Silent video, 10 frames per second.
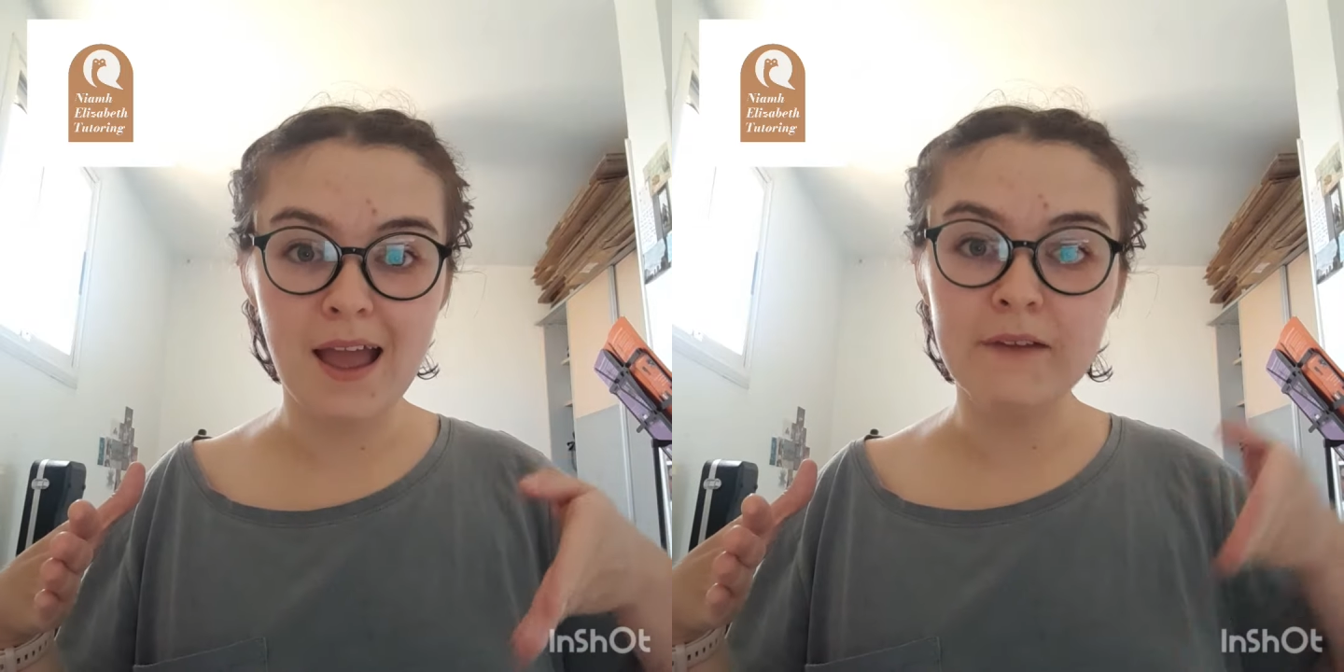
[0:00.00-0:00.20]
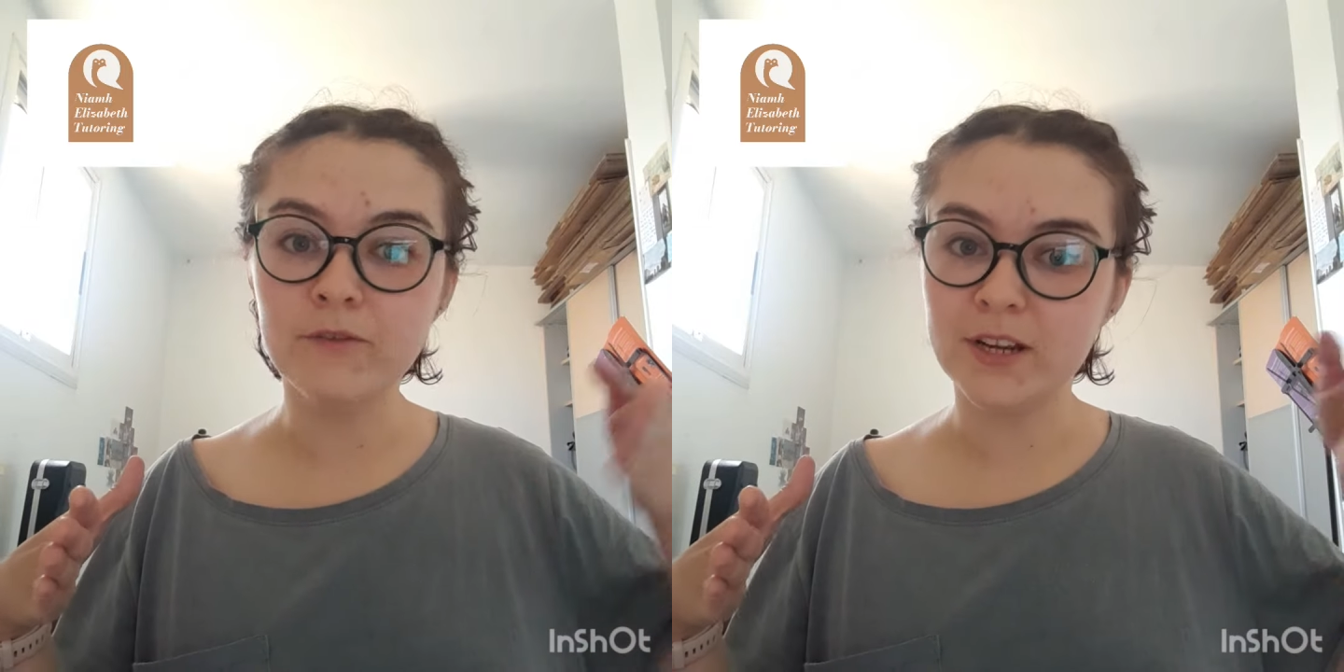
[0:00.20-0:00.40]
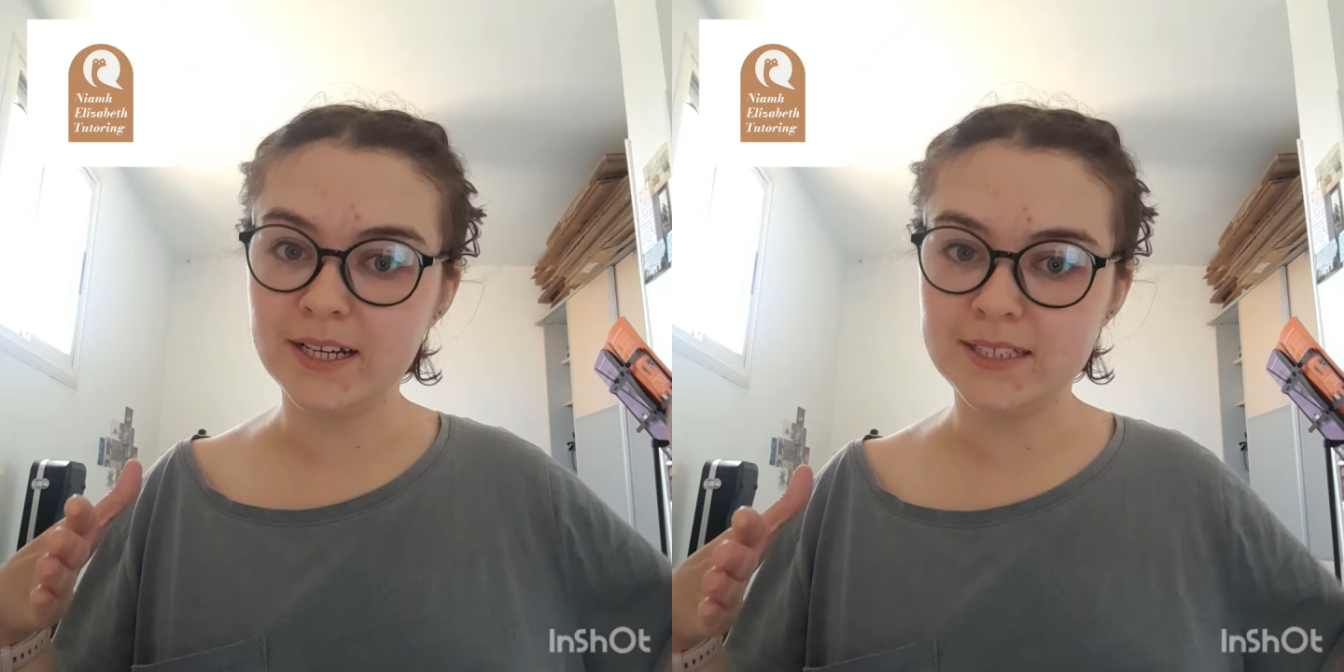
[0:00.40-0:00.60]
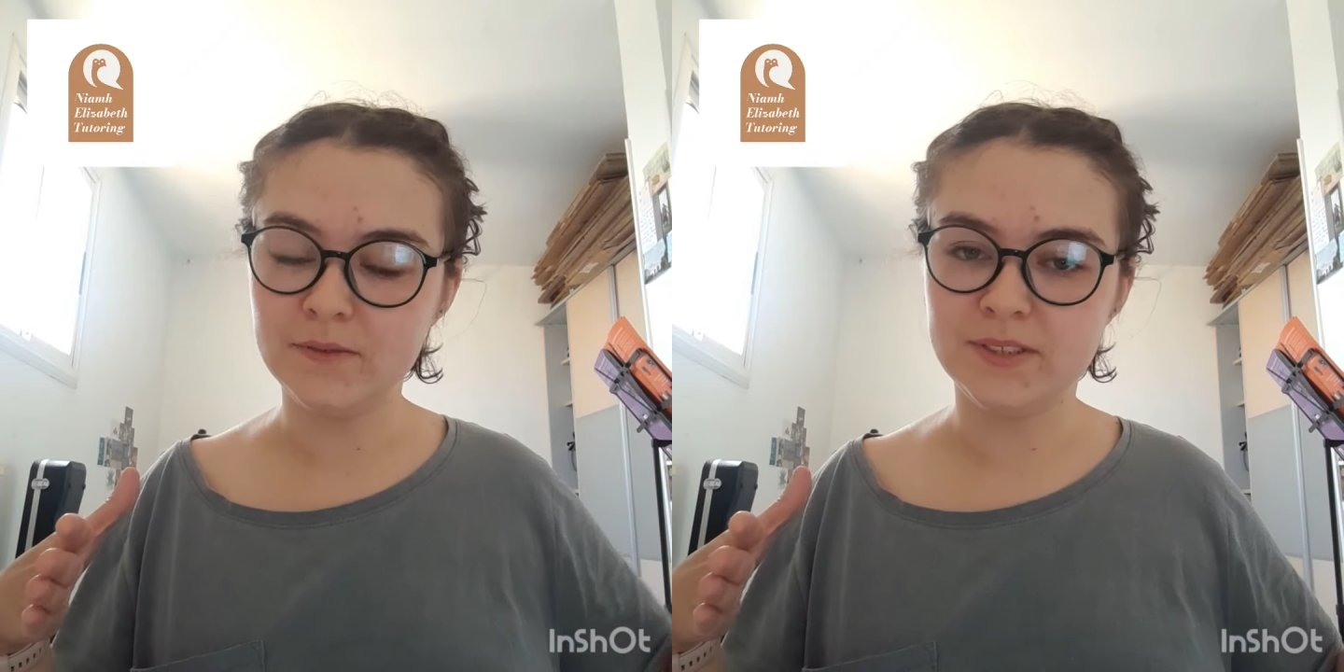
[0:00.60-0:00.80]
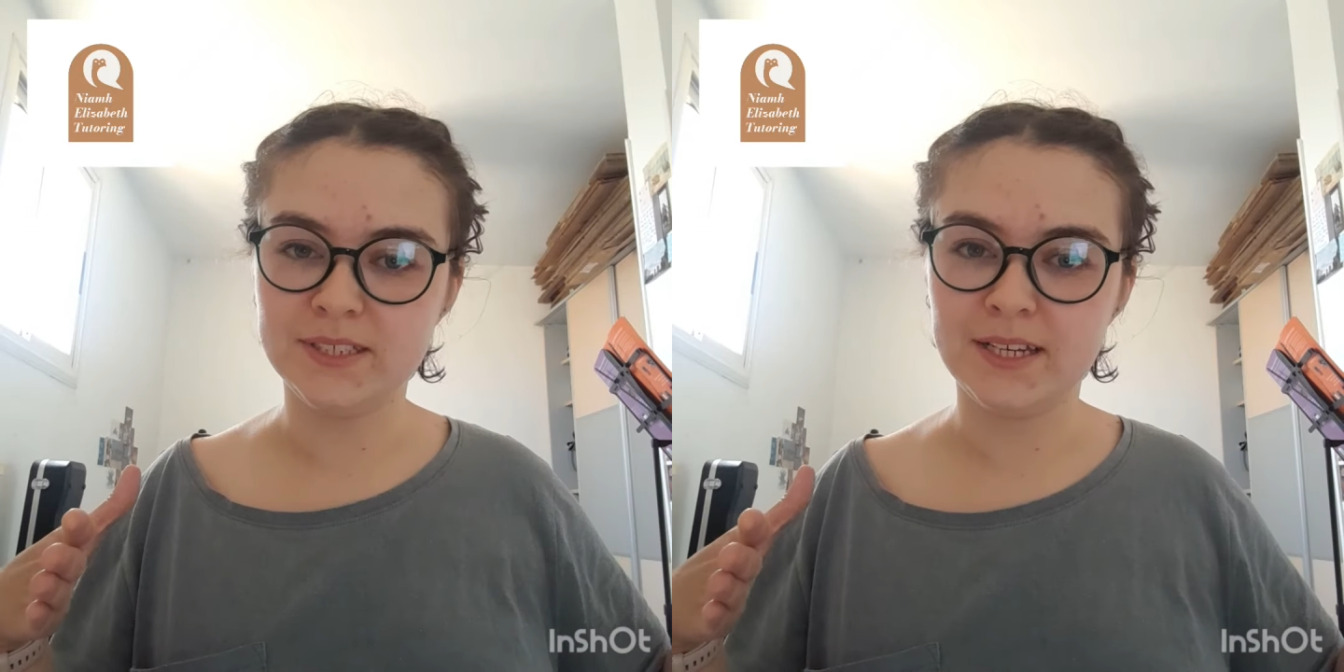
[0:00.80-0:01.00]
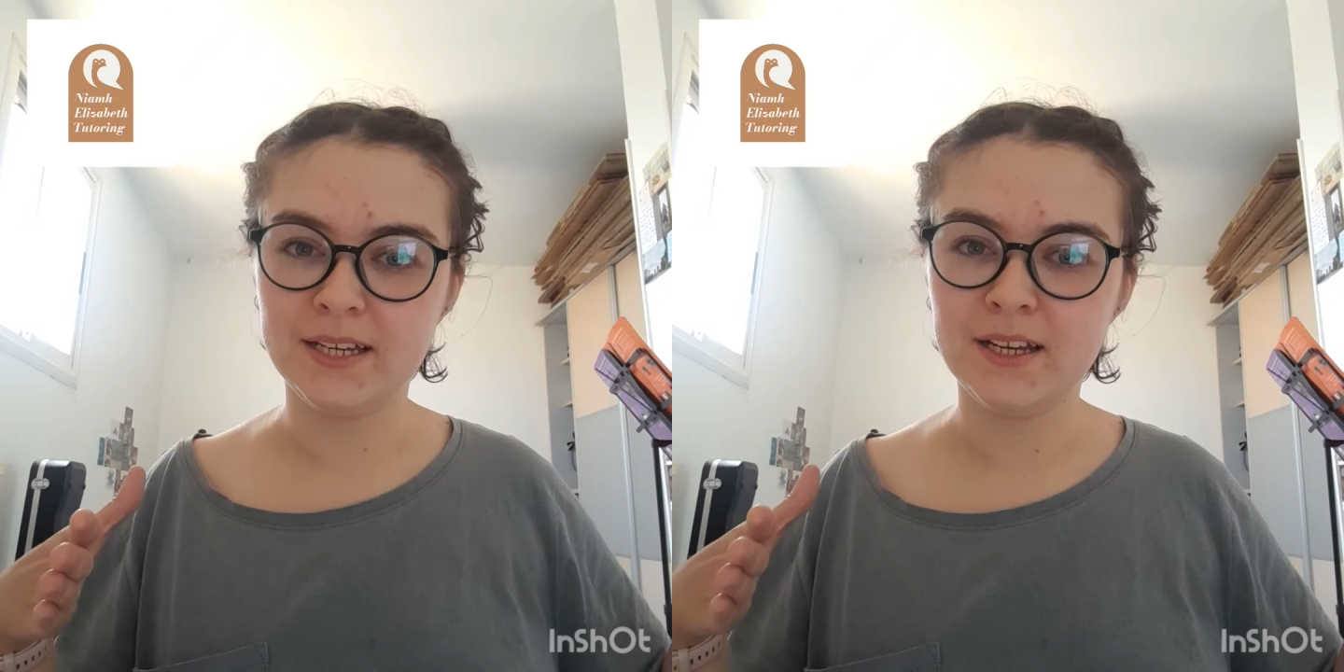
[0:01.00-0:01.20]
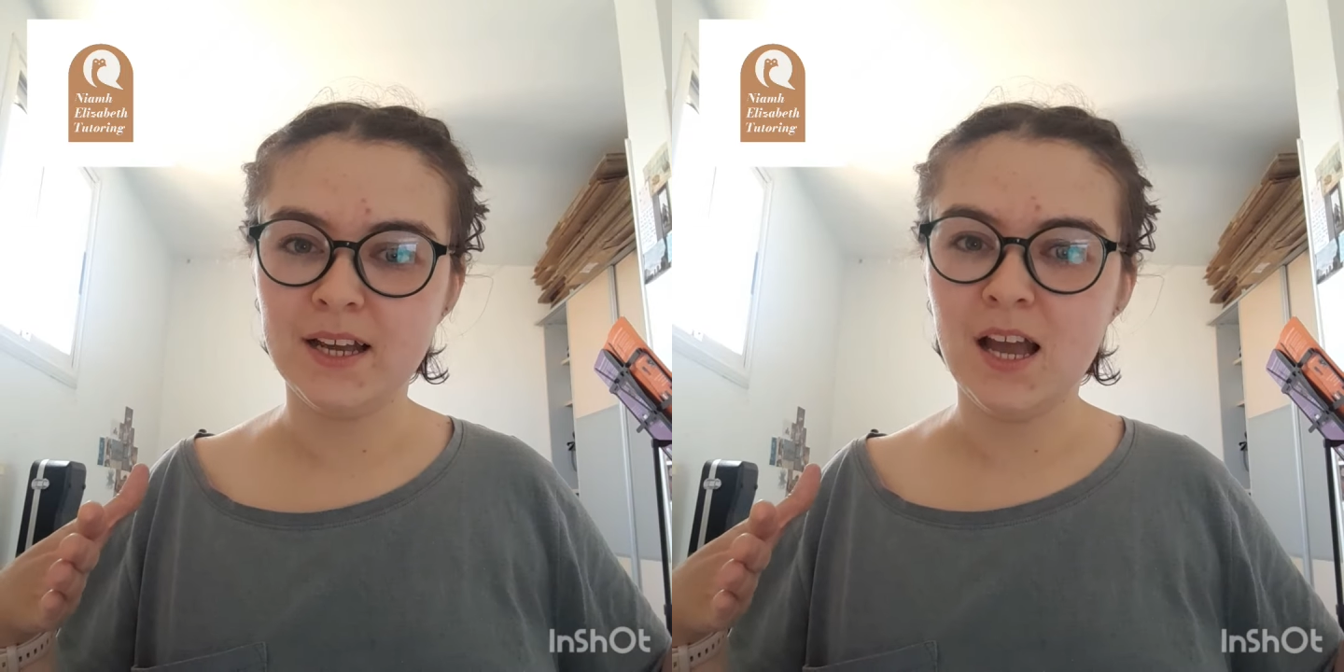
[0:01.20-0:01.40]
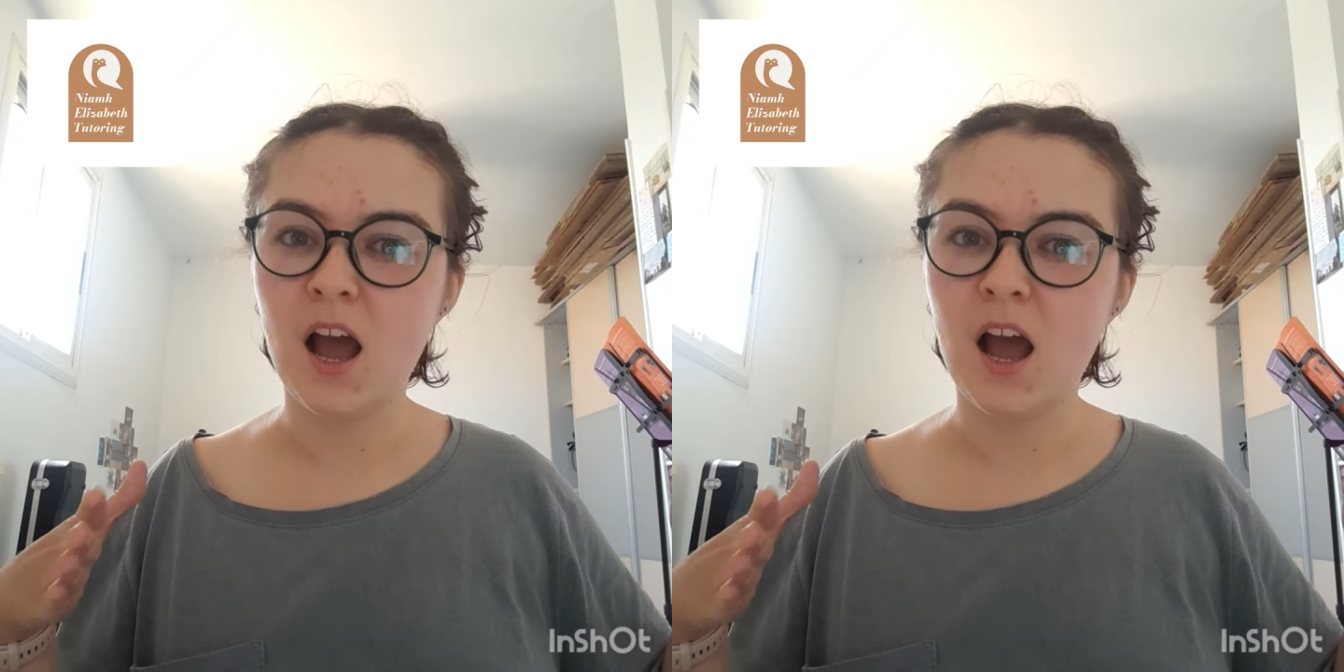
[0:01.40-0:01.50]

every activity,